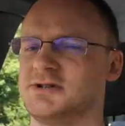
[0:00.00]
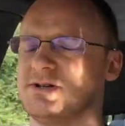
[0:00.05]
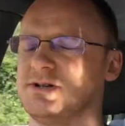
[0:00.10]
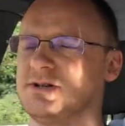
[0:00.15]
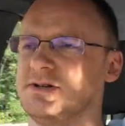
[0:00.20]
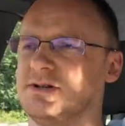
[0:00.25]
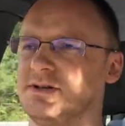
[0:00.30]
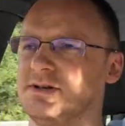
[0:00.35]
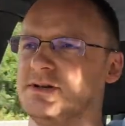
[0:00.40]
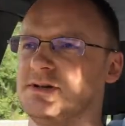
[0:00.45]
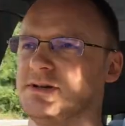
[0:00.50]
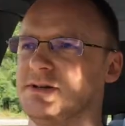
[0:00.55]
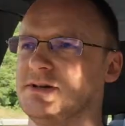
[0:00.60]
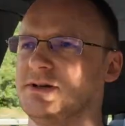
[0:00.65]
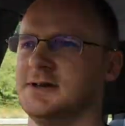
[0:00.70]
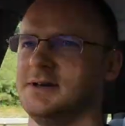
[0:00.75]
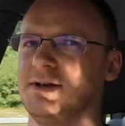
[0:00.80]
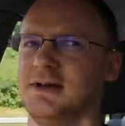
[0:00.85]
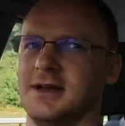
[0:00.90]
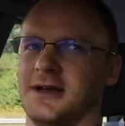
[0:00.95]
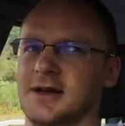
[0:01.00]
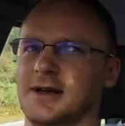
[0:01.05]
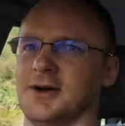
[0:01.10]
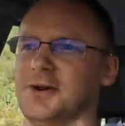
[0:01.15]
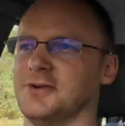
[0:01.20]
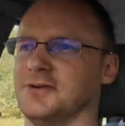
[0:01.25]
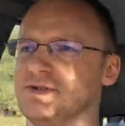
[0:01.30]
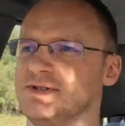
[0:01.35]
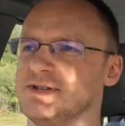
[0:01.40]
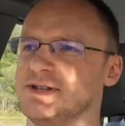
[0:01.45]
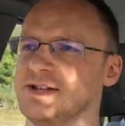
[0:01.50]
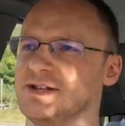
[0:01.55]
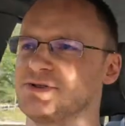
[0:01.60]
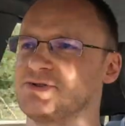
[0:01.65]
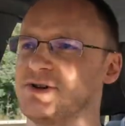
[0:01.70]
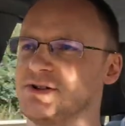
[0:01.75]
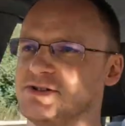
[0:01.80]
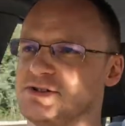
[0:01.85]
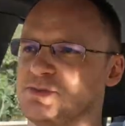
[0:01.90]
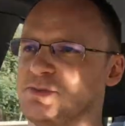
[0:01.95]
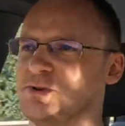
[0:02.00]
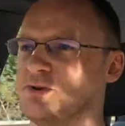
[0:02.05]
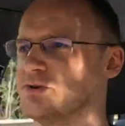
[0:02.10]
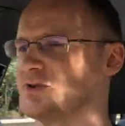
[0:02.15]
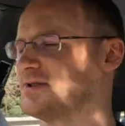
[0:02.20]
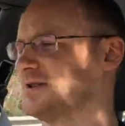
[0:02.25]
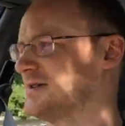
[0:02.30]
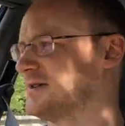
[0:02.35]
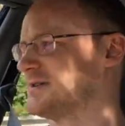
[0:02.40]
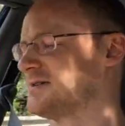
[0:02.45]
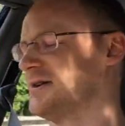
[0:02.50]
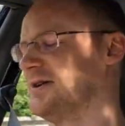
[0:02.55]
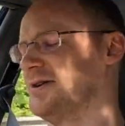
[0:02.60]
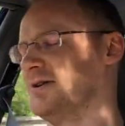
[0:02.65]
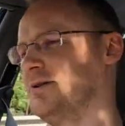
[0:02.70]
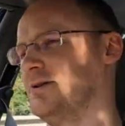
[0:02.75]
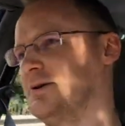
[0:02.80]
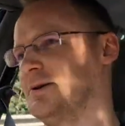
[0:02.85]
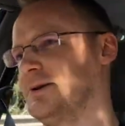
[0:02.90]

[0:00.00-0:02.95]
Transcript: onto their transporter. So,